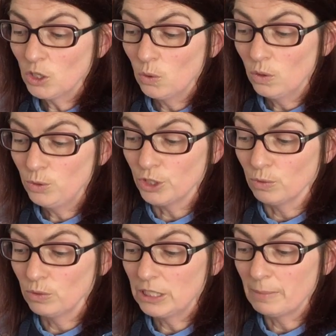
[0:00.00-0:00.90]
Coco
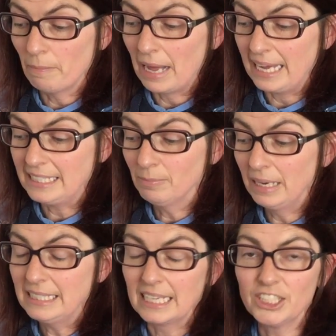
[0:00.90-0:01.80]
Jones to mind
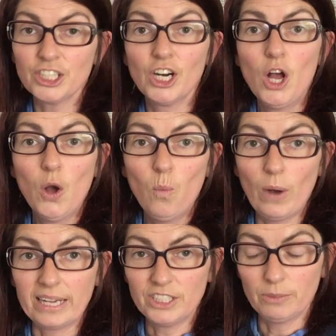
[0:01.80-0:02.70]
my sister
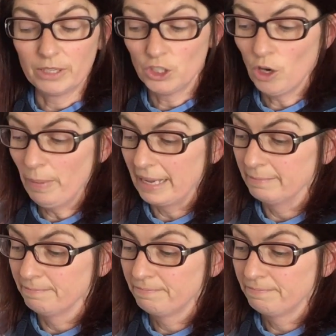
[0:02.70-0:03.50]
while she went shopping.